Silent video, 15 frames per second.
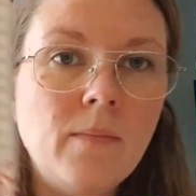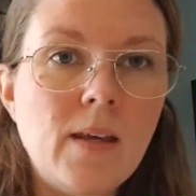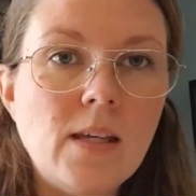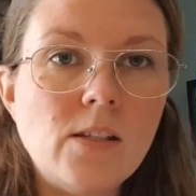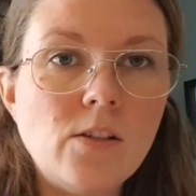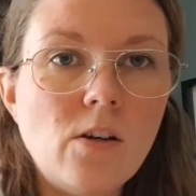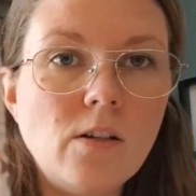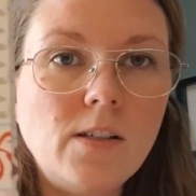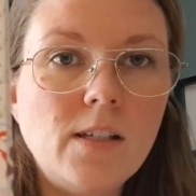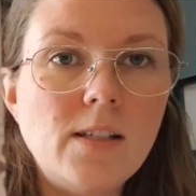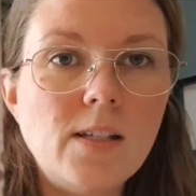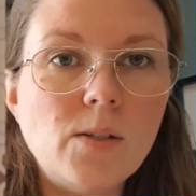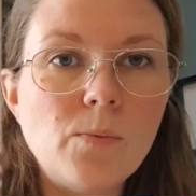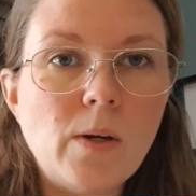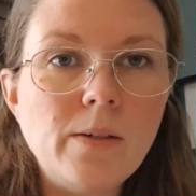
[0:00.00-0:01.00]
I started
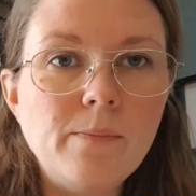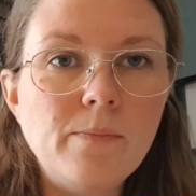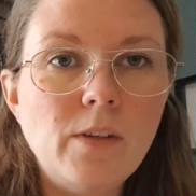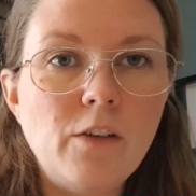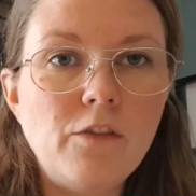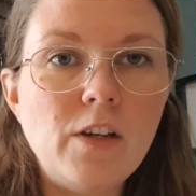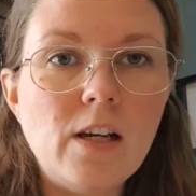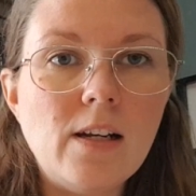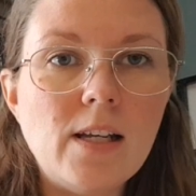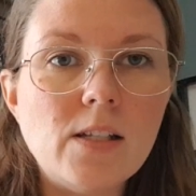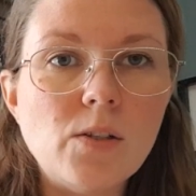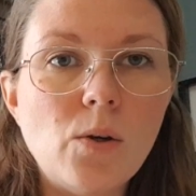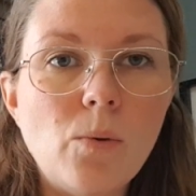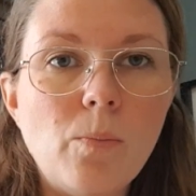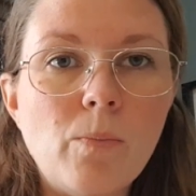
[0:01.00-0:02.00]
this one,
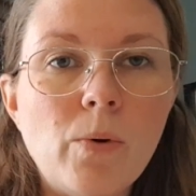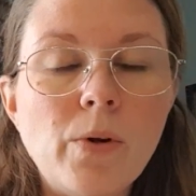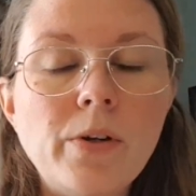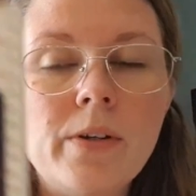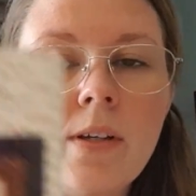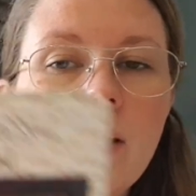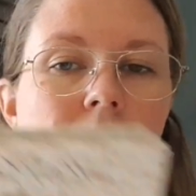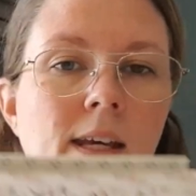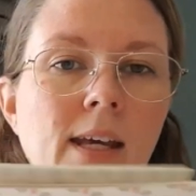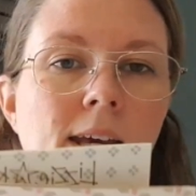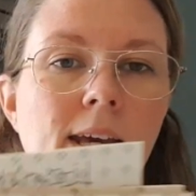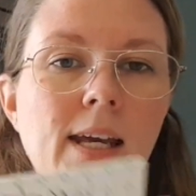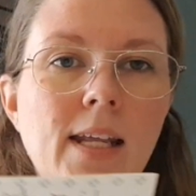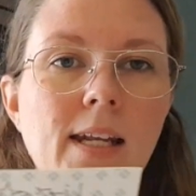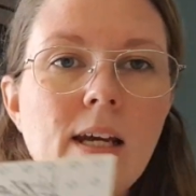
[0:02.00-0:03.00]
Fearless Hope More,
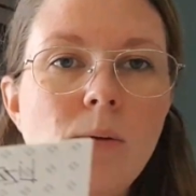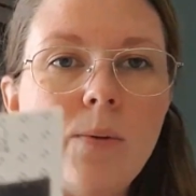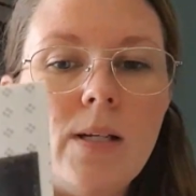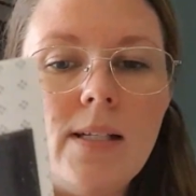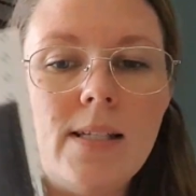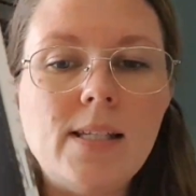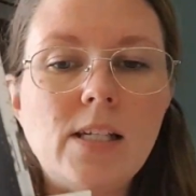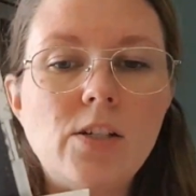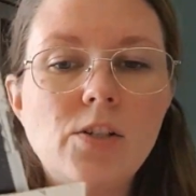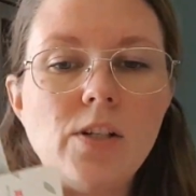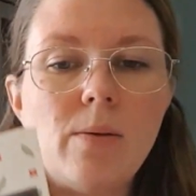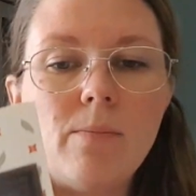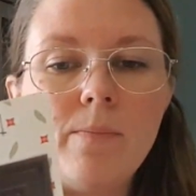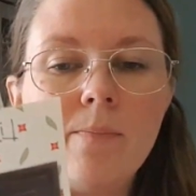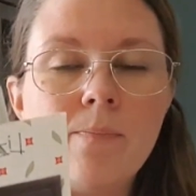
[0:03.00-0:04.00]
and I will stitch
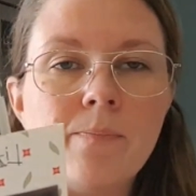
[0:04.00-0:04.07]
them